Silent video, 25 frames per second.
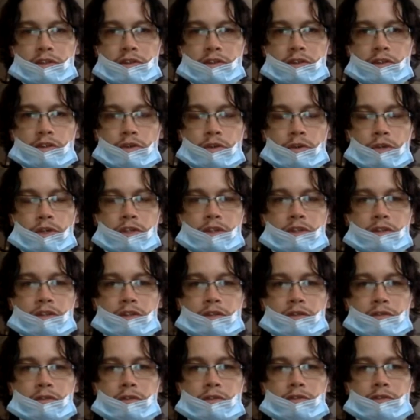going into
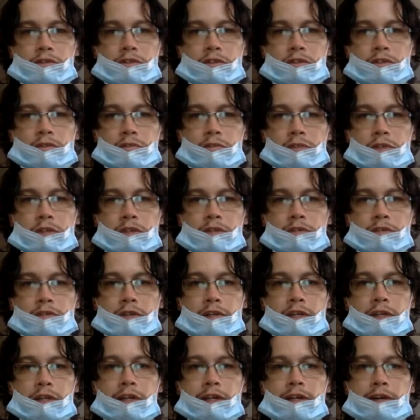the future, but
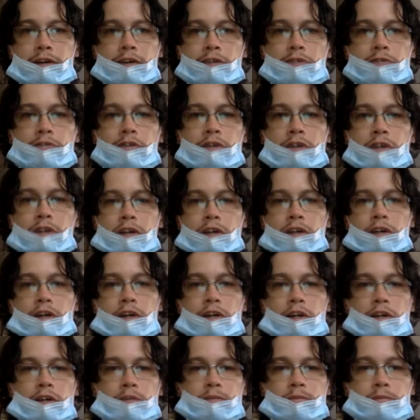right now
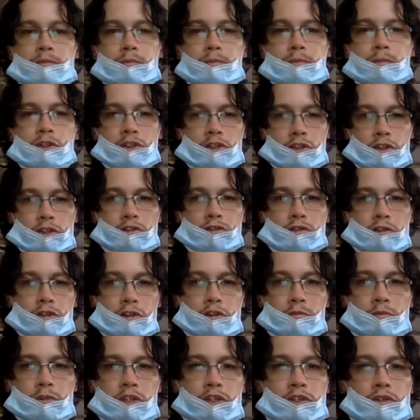I'm just going
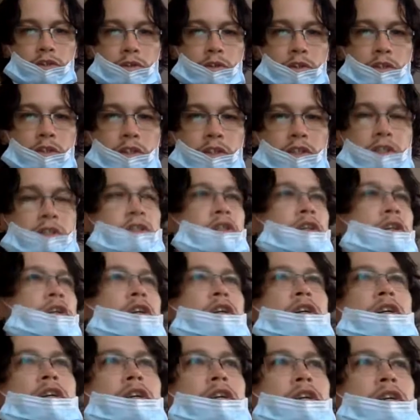to be doing this
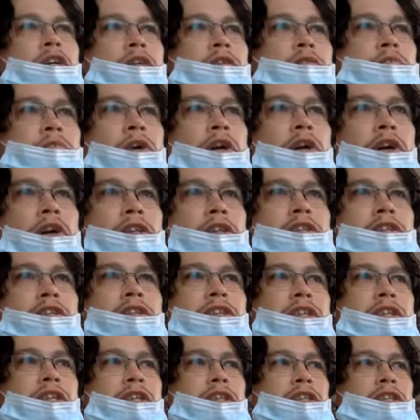behind the
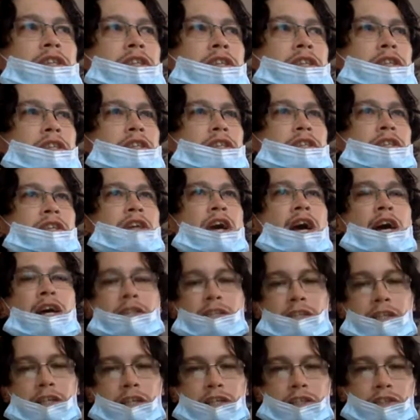scenes. Isn't
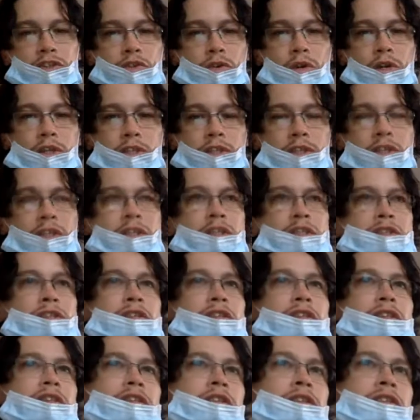as interesting as
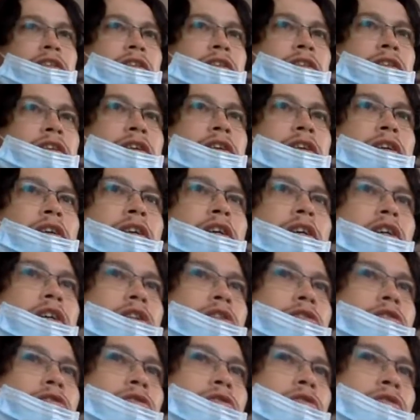this is.
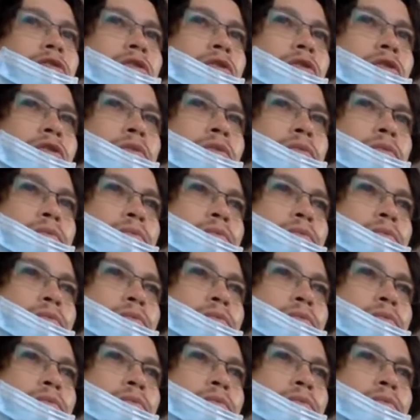So